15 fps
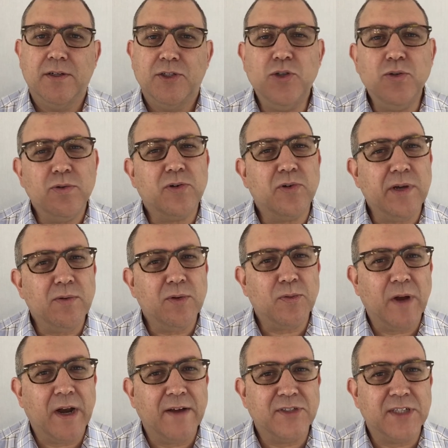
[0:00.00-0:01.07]
Do you agree with
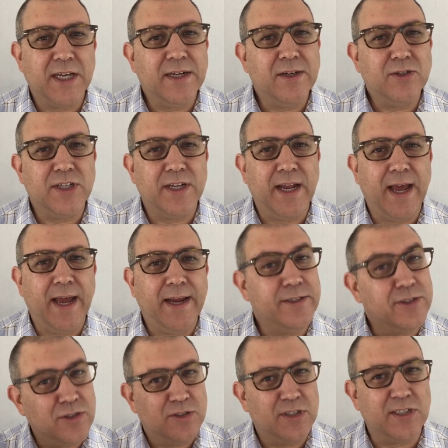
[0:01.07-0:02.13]
what I've said here today?
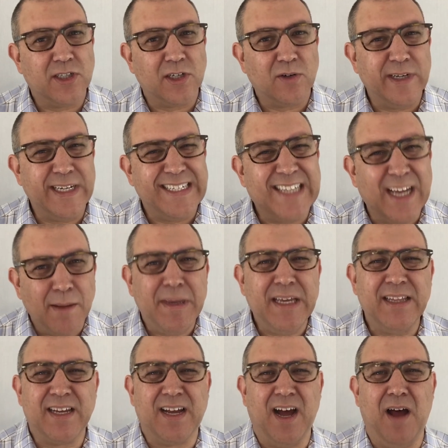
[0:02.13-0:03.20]
Do you disagree? Tell me
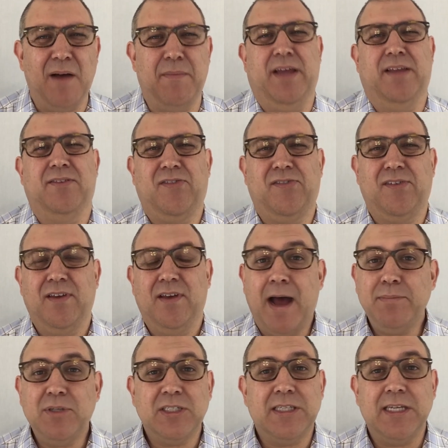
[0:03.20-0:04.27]
in the comments.
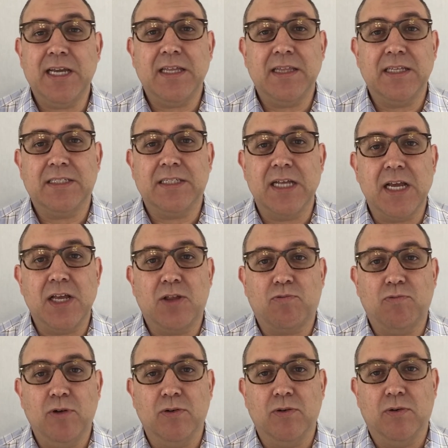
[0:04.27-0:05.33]
I'm just thinking this thing
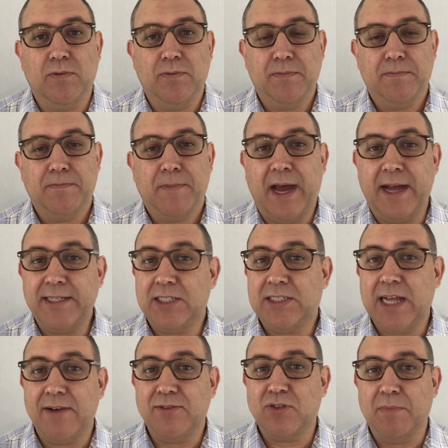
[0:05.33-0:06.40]
through. I just
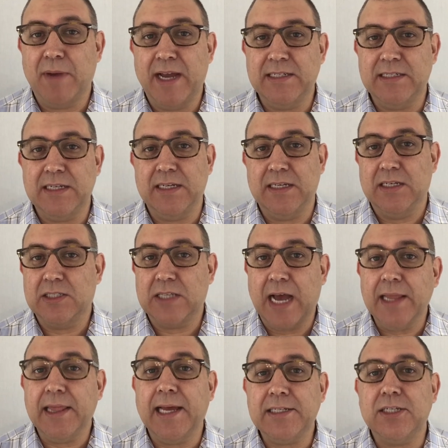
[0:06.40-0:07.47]
have some ideas.
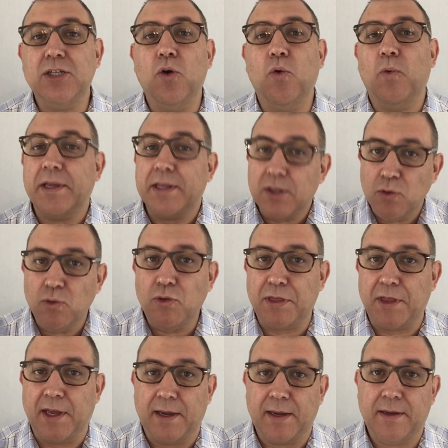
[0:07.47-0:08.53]
I'd like to know what you
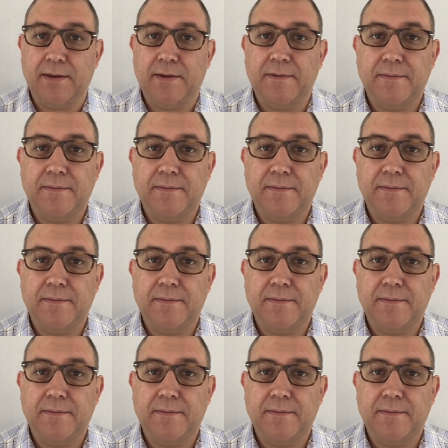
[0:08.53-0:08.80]
think.